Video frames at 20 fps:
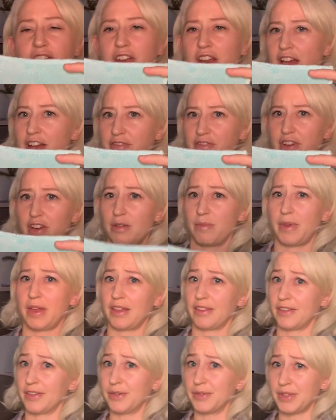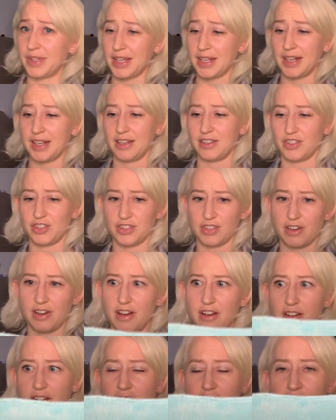not very big. They're only an inch tall.